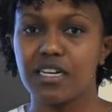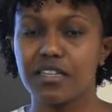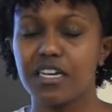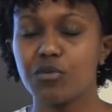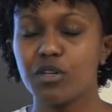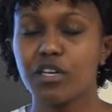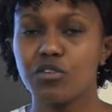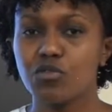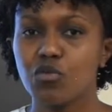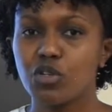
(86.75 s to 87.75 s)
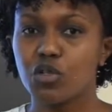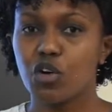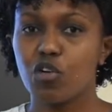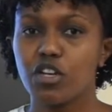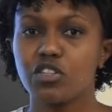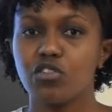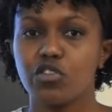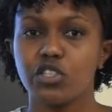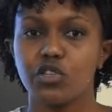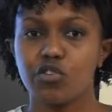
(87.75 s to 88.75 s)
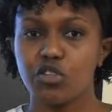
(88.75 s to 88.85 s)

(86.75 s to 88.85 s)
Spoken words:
and then we can do what you're calling cost